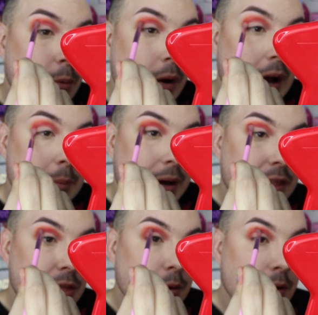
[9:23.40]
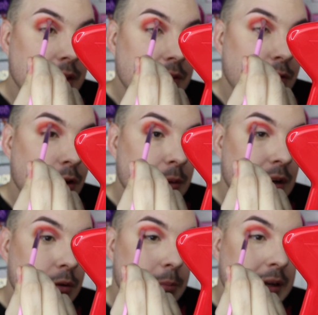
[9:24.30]
why, but I thought the
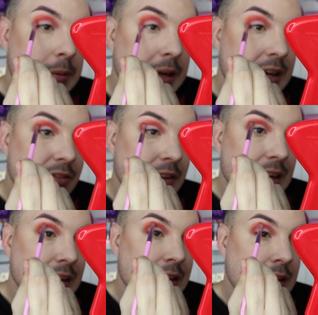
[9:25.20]
formula would be a bit iffy,